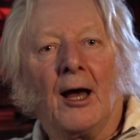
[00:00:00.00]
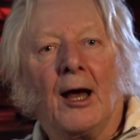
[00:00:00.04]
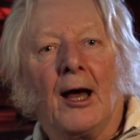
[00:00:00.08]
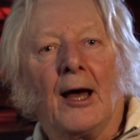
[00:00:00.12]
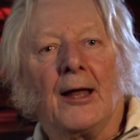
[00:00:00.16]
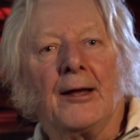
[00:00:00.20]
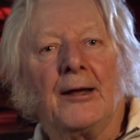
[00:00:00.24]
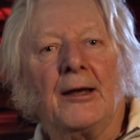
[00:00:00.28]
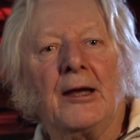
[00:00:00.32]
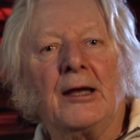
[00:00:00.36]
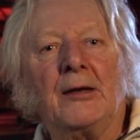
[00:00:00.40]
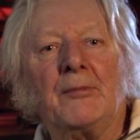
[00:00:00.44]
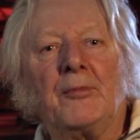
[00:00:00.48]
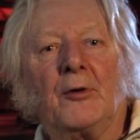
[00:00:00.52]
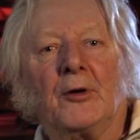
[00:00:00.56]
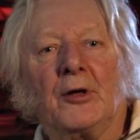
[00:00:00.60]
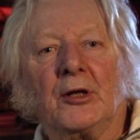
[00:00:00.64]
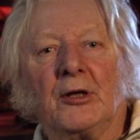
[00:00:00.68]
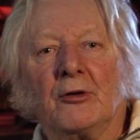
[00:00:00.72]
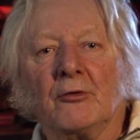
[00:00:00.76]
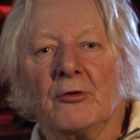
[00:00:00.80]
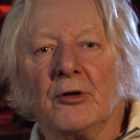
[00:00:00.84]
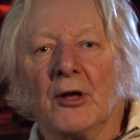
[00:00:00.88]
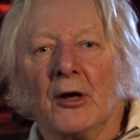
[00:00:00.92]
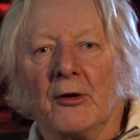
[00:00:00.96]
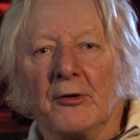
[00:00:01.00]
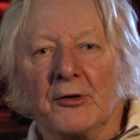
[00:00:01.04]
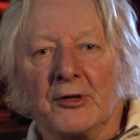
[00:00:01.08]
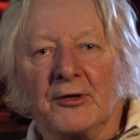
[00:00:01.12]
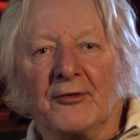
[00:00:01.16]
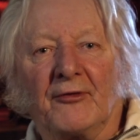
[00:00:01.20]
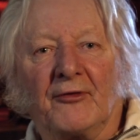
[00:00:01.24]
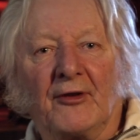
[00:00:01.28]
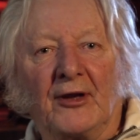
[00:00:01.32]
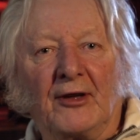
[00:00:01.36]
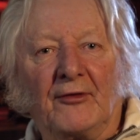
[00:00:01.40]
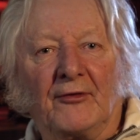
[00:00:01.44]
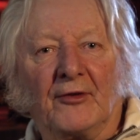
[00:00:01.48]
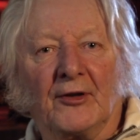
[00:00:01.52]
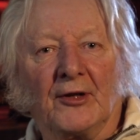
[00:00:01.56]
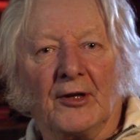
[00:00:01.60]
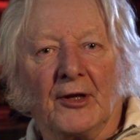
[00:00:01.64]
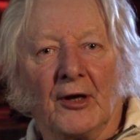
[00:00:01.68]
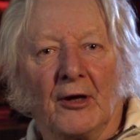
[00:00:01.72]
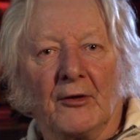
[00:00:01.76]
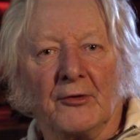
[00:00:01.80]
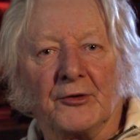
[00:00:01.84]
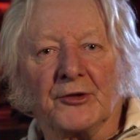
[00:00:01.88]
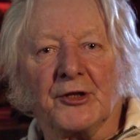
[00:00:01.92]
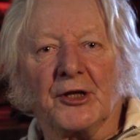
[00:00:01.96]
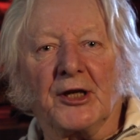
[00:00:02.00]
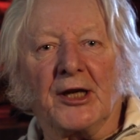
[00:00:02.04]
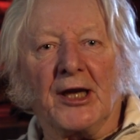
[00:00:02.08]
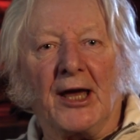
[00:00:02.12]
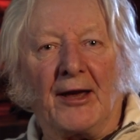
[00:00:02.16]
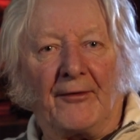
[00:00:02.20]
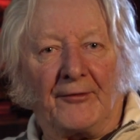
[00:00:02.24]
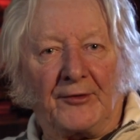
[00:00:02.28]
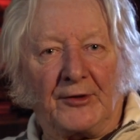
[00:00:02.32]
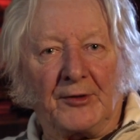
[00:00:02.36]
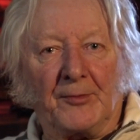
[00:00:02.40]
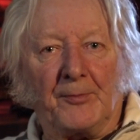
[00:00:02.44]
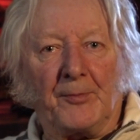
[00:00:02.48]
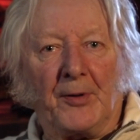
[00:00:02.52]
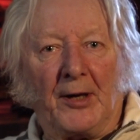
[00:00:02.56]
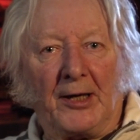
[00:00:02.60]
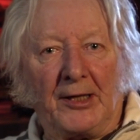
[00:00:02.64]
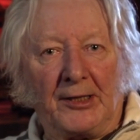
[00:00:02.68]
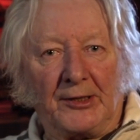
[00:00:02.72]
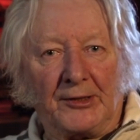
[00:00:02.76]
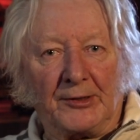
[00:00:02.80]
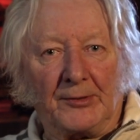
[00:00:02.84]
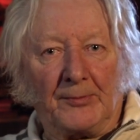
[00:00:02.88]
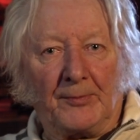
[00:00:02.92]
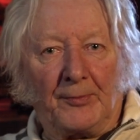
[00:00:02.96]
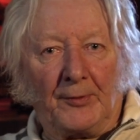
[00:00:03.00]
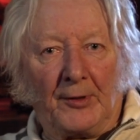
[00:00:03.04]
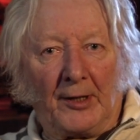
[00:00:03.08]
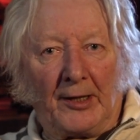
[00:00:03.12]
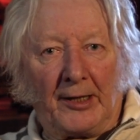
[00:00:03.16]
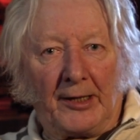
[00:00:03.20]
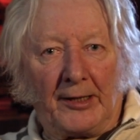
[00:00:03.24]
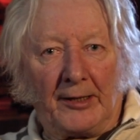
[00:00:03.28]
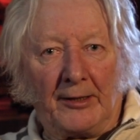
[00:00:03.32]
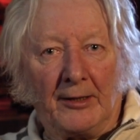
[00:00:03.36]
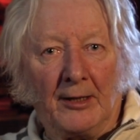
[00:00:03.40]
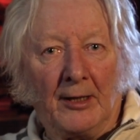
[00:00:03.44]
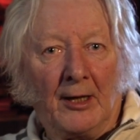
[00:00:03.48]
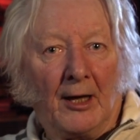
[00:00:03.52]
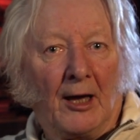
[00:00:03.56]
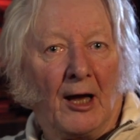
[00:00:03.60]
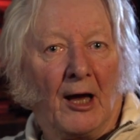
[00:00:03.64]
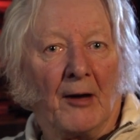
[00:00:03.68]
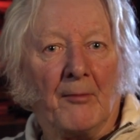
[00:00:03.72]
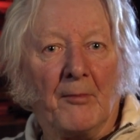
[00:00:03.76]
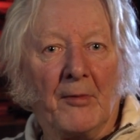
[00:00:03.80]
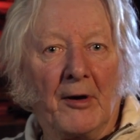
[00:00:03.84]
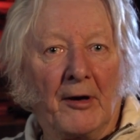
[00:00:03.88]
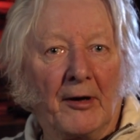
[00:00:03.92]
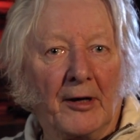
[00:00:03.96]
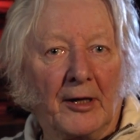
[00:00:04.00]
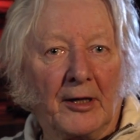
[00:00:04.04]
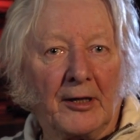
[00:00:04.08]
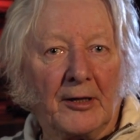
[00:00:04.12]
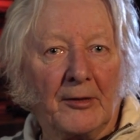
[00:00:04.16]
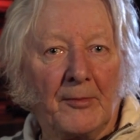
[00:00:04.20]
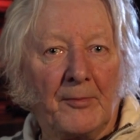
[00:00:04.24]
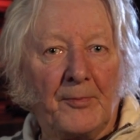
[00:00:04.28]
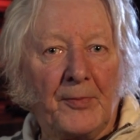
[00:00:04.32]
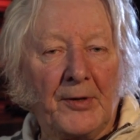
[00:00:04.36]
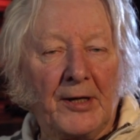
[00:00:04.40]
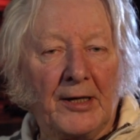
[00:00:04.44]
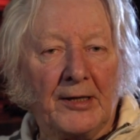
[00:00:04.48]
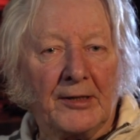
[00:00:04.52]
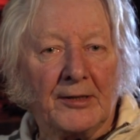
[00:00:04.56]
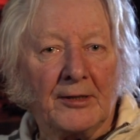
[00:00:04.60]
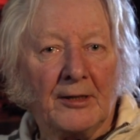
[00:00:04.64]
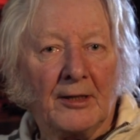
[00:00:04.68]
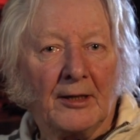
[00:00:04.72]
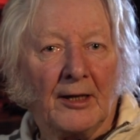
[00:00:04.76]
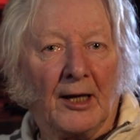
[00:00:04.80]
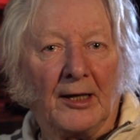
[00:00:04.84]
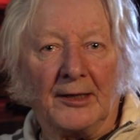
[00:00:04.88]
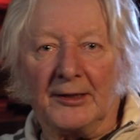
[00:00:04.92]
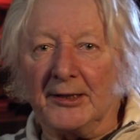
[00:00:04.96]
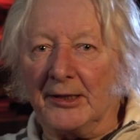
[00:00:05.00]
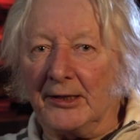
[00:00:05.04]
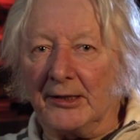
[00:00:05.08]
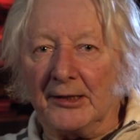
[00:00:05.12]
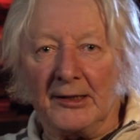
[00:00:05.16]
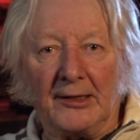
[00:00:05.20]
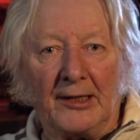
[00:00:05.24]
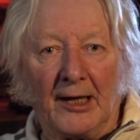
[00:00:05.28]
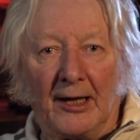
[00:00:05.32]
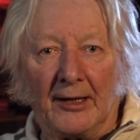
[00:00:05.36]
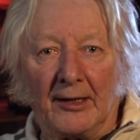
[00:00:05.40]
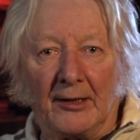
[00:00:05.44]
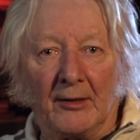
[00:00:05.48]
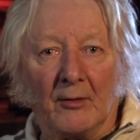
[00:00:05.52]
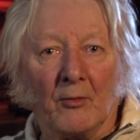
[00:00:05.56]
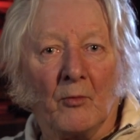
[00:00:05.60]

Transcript: And anybody who knows FIFA knows that you have to pay to play. America bid and didn't get it.